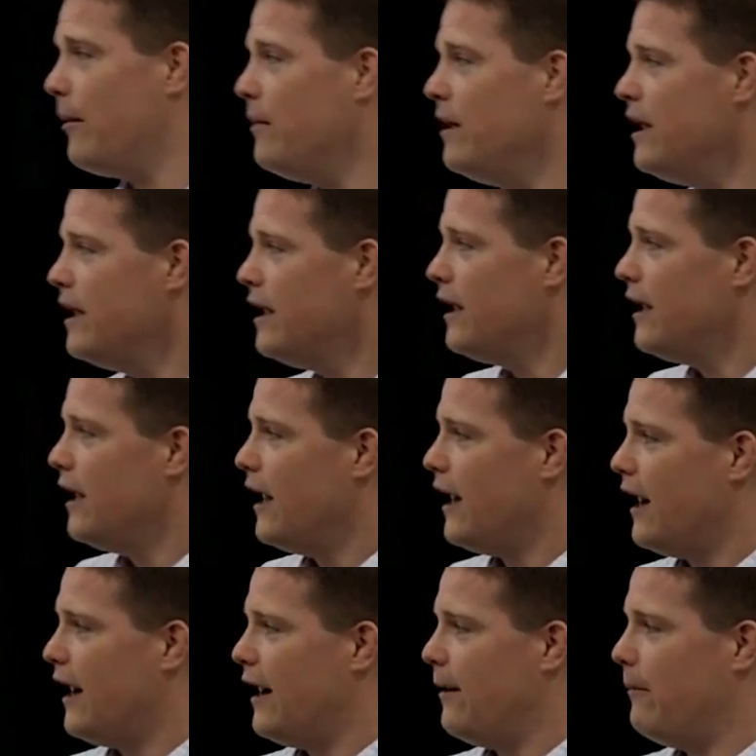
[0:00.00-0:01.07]

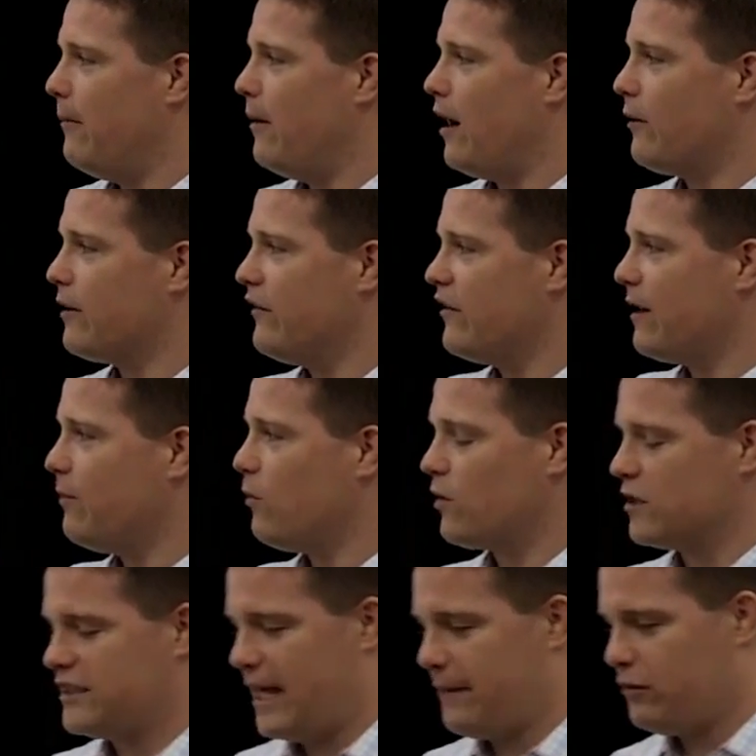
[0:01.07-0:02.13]
I'll give you a couple
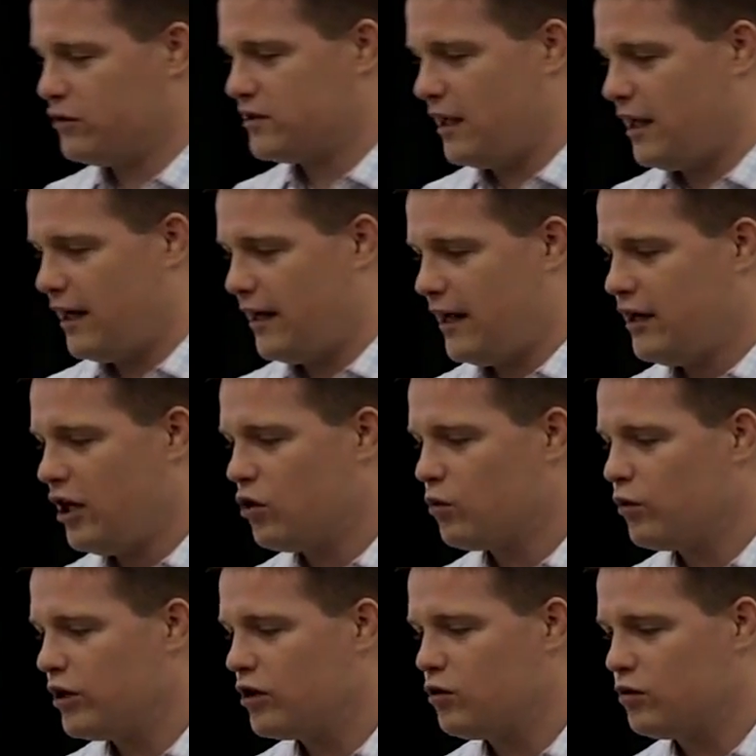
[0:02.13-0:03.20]
more examples.
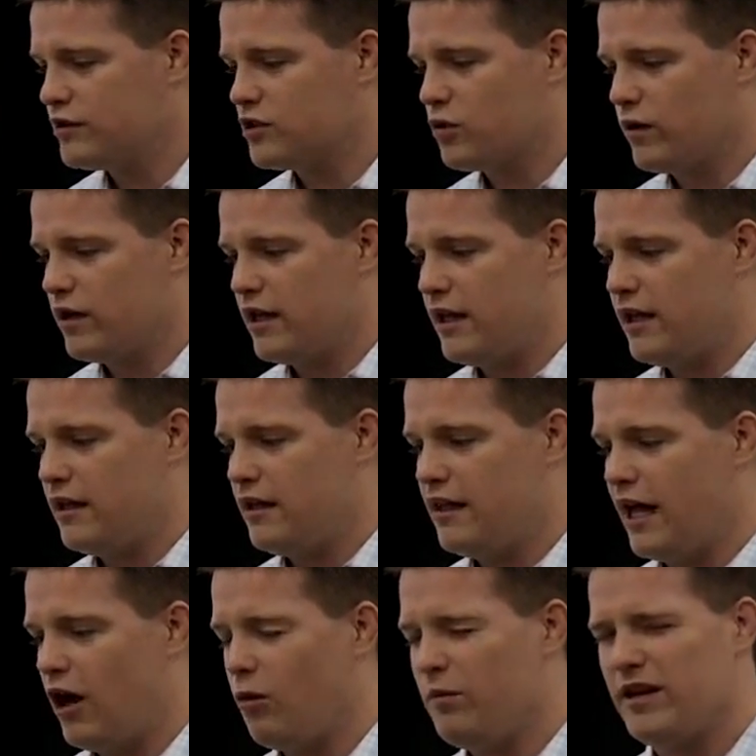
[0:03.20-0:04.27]
Another really cool story that
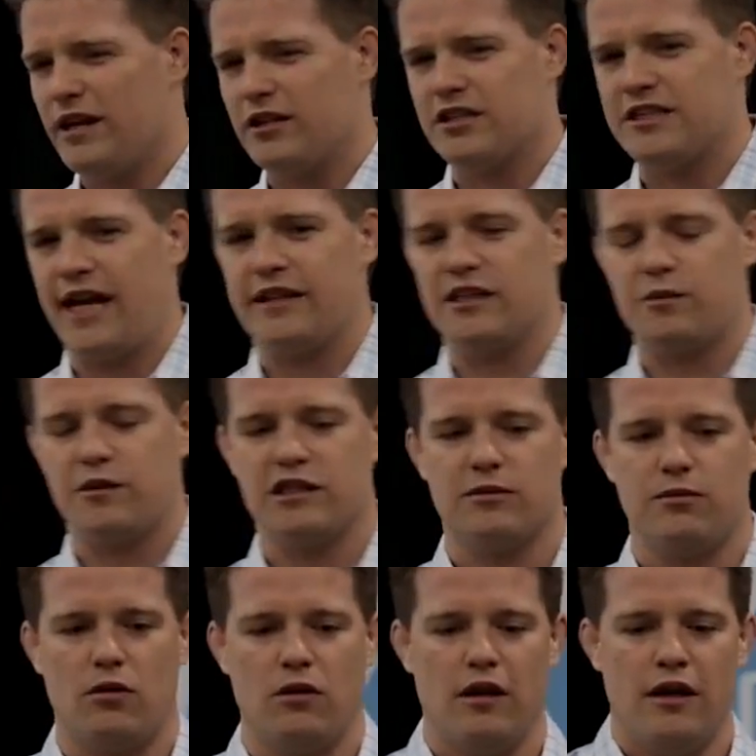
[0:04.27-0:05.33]
helped me to understand this
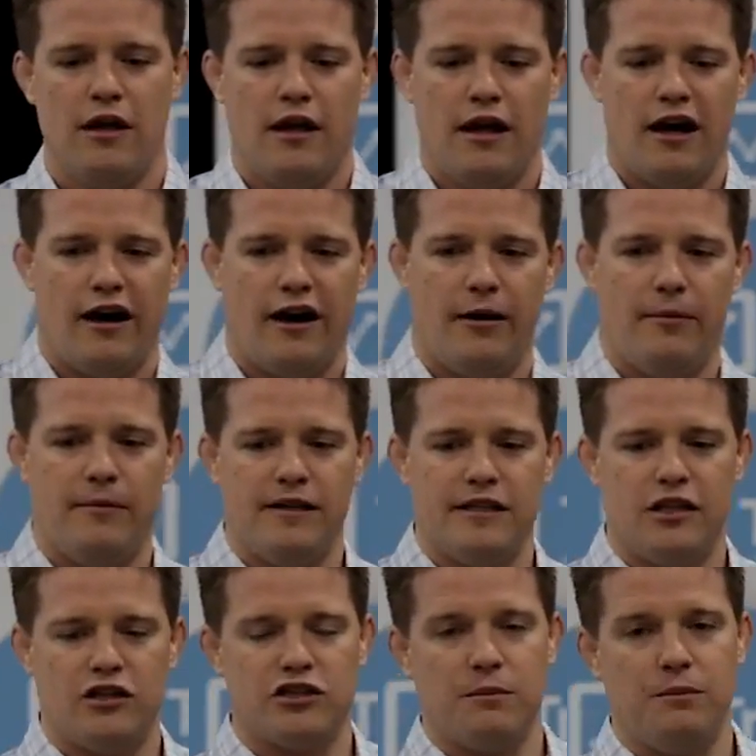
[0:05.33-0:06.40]
principle.
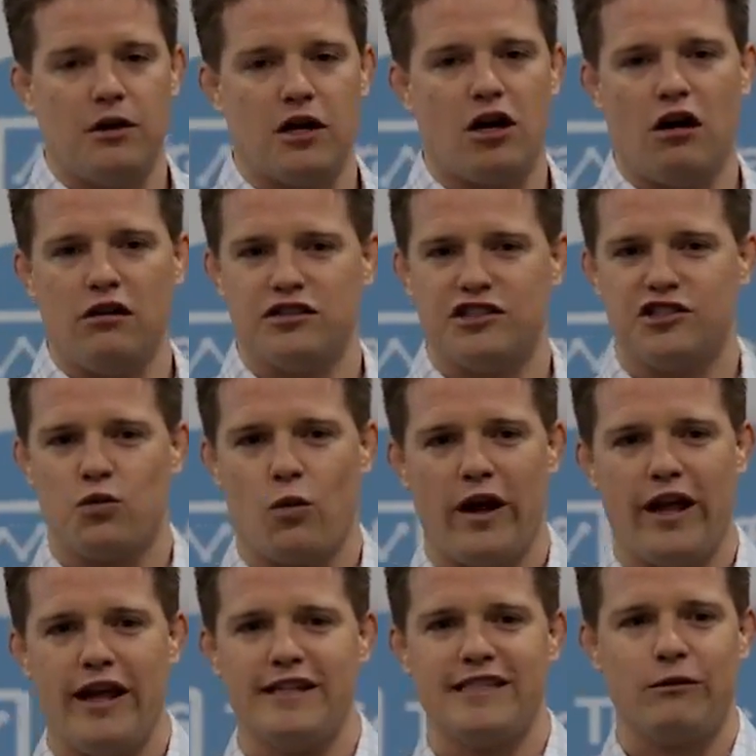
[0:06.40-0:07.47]
There's a book called
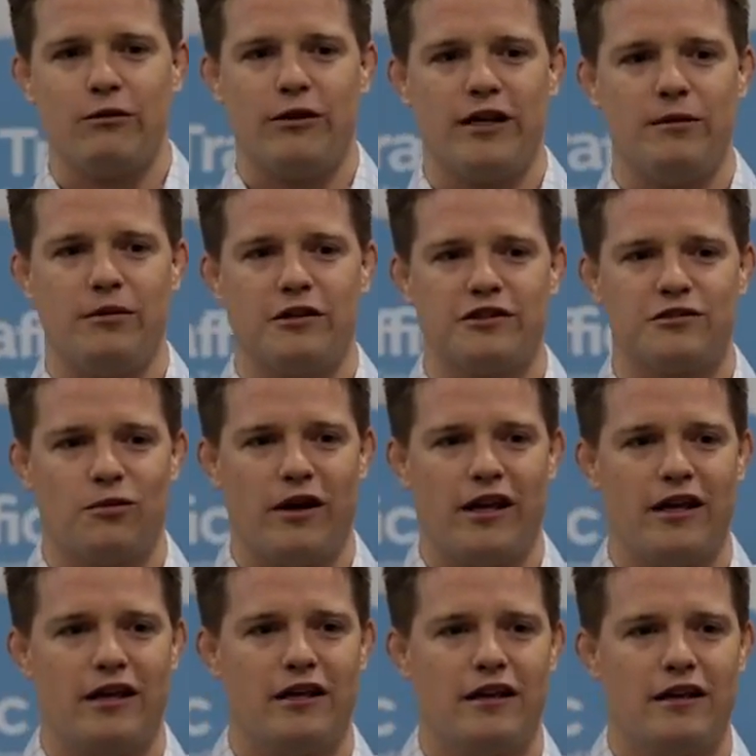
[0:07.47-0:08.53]
Sway. Has anyone read the book
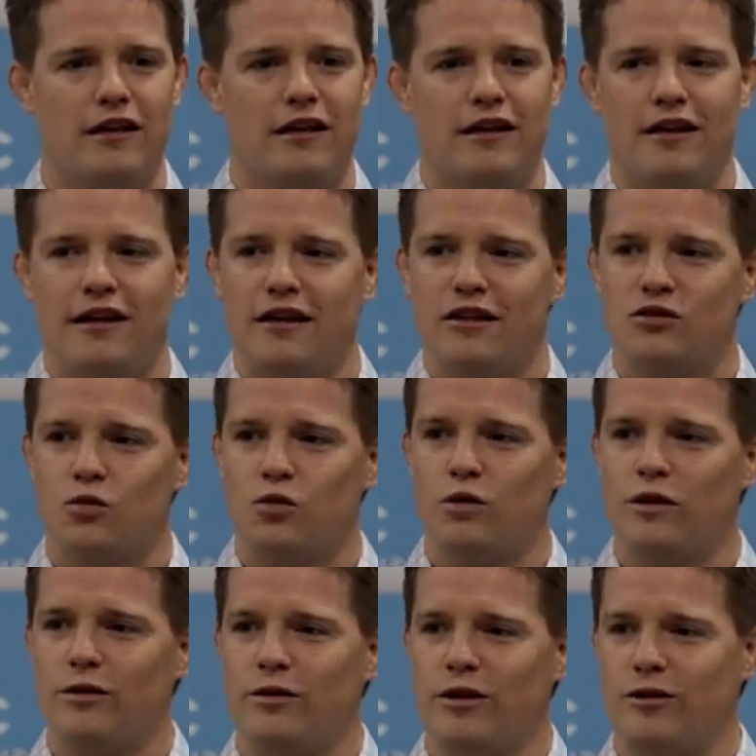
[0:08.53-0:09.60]
Sway? It's
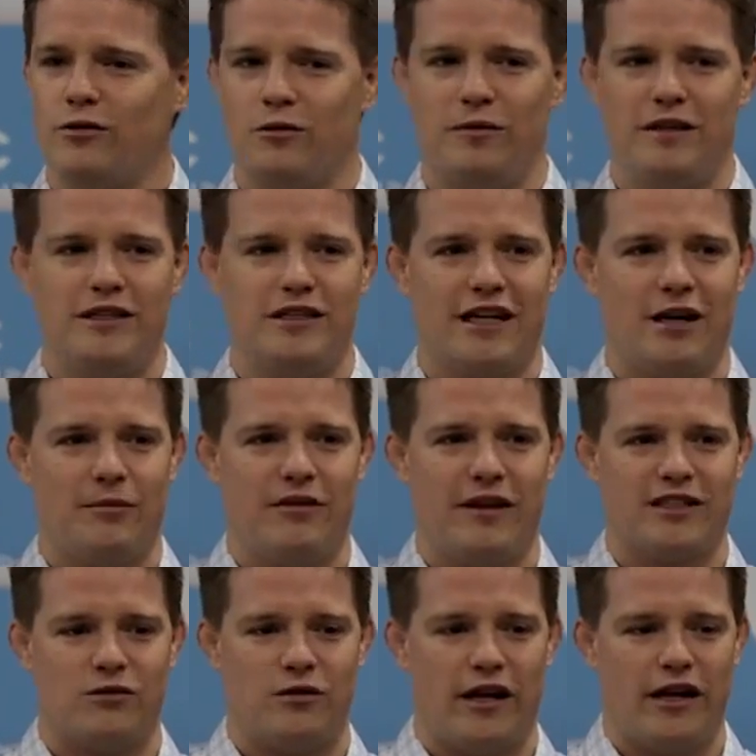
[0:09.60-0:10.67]
really, really cool. BJ, a couple of
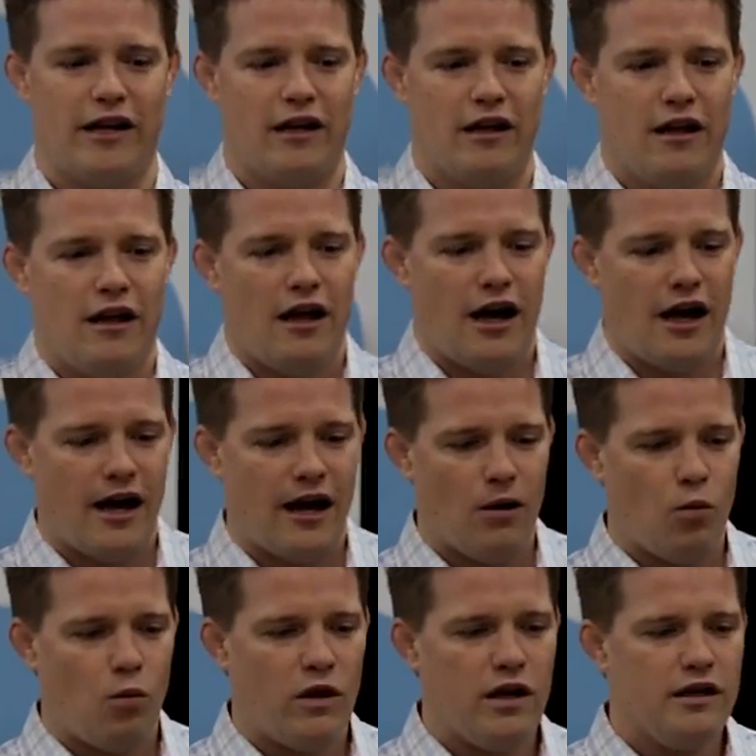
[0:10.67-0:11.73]
you guys read it.
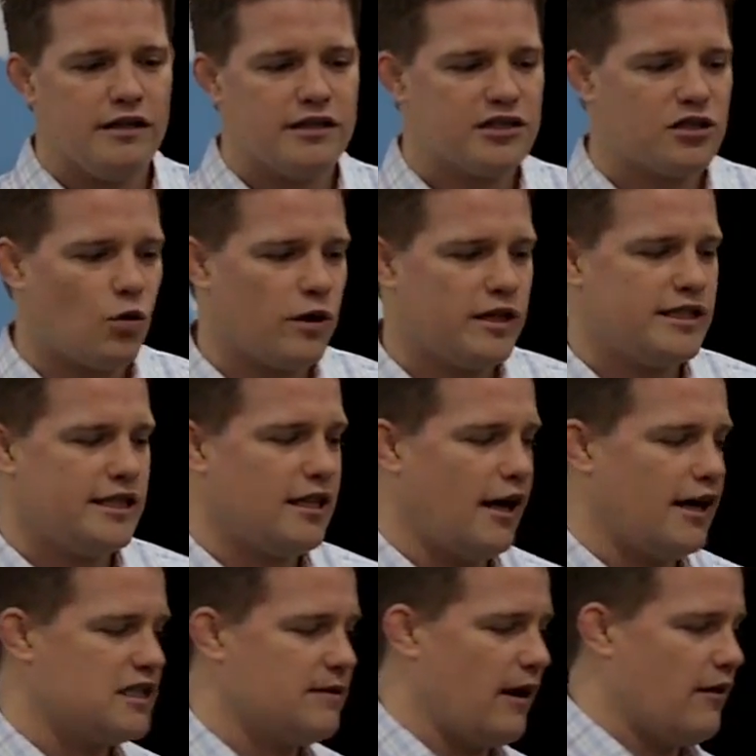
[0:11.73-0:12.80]
One of the stories he
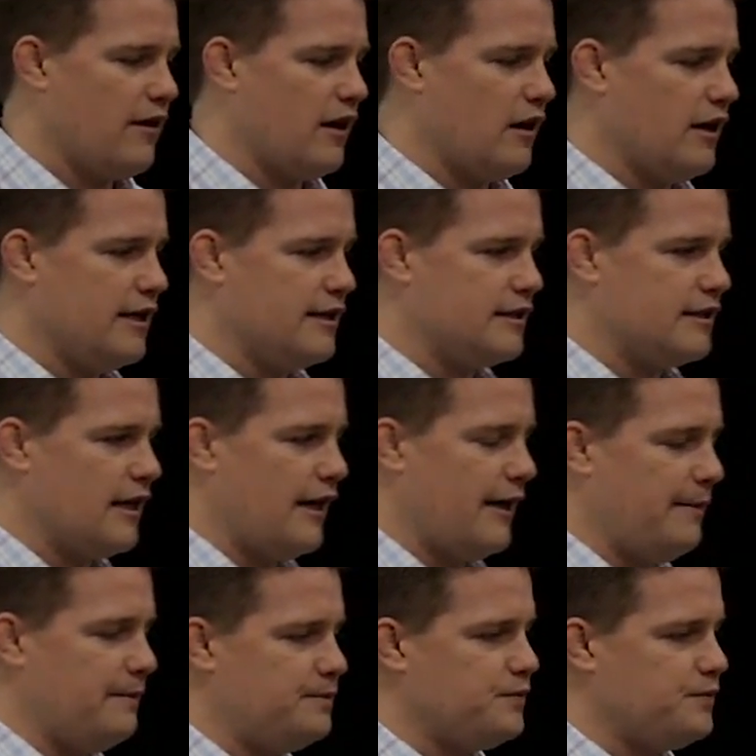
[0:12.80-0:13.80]
talks about in there is